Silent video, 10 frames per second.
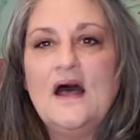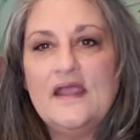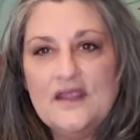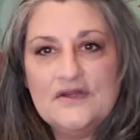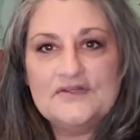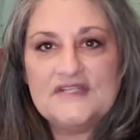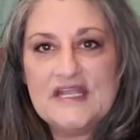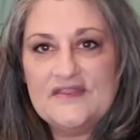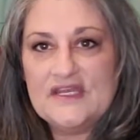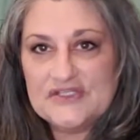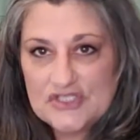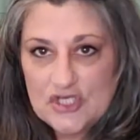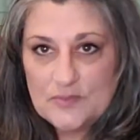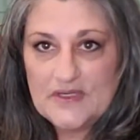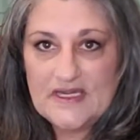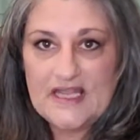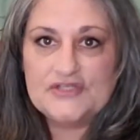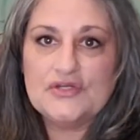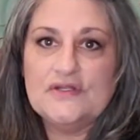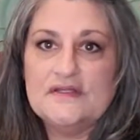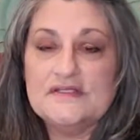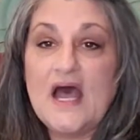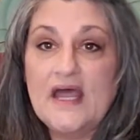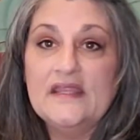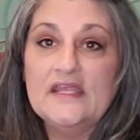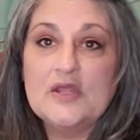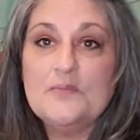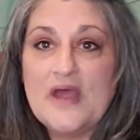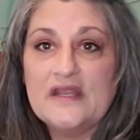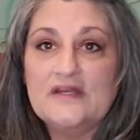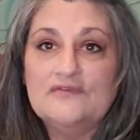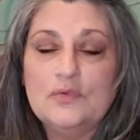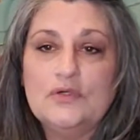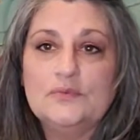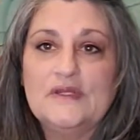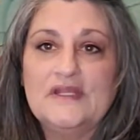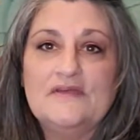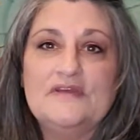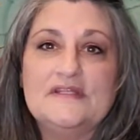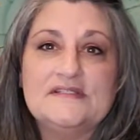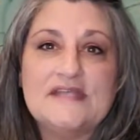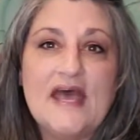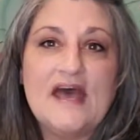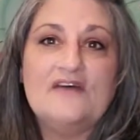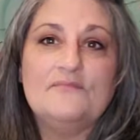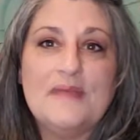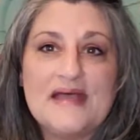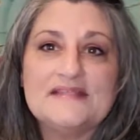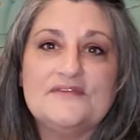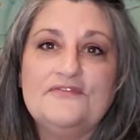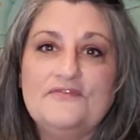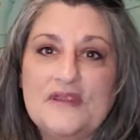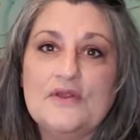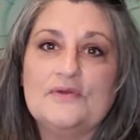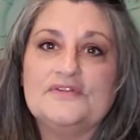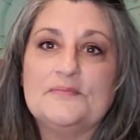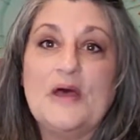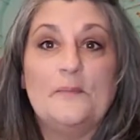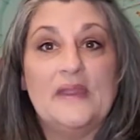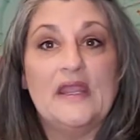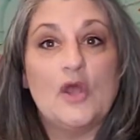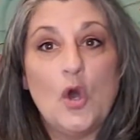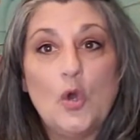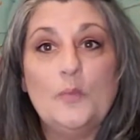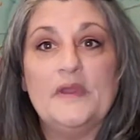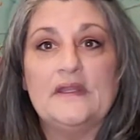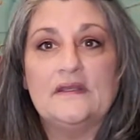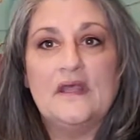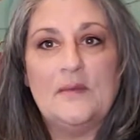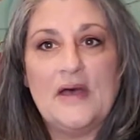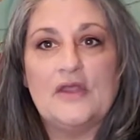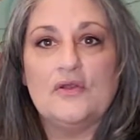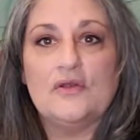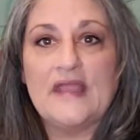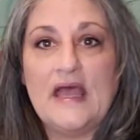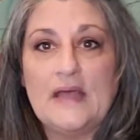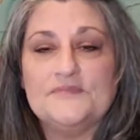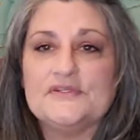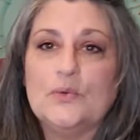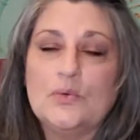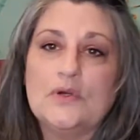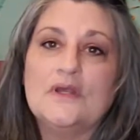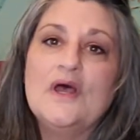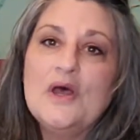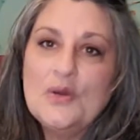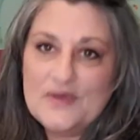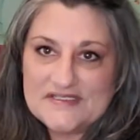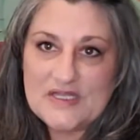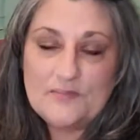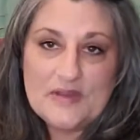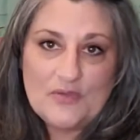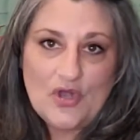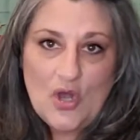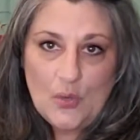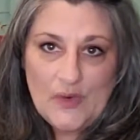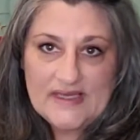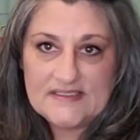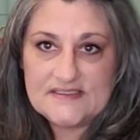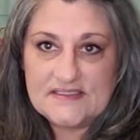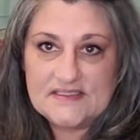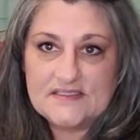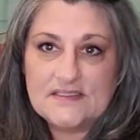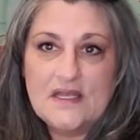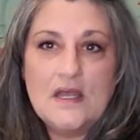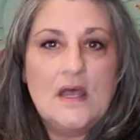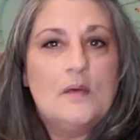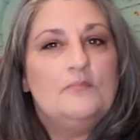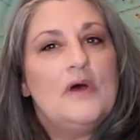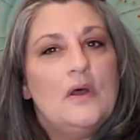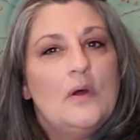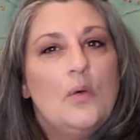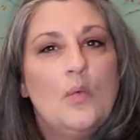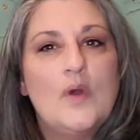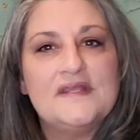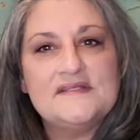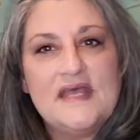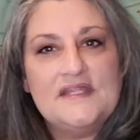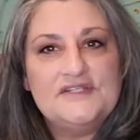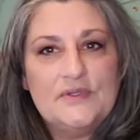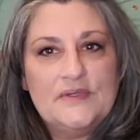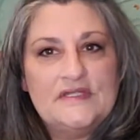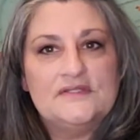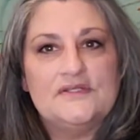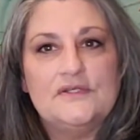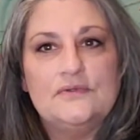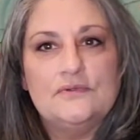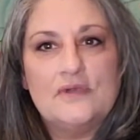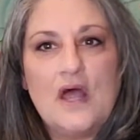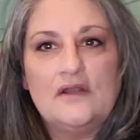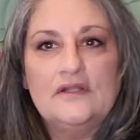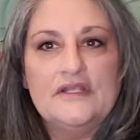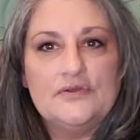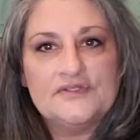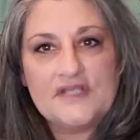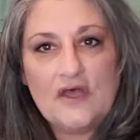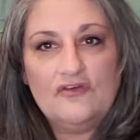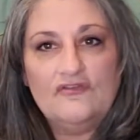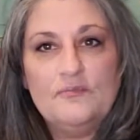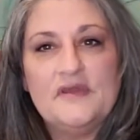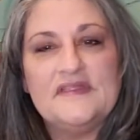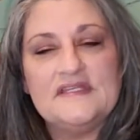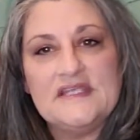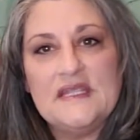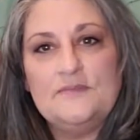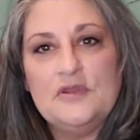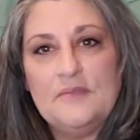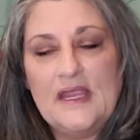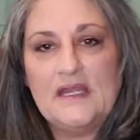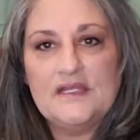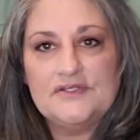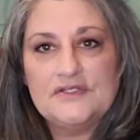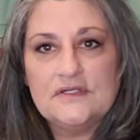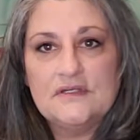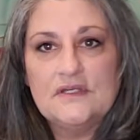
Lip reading: I understand that it's human nature in this highly competitive world we live in to have massive fears about being open about your gaps or what some people call weaknesses. But what is that doing to not only yourself, but the team you manage?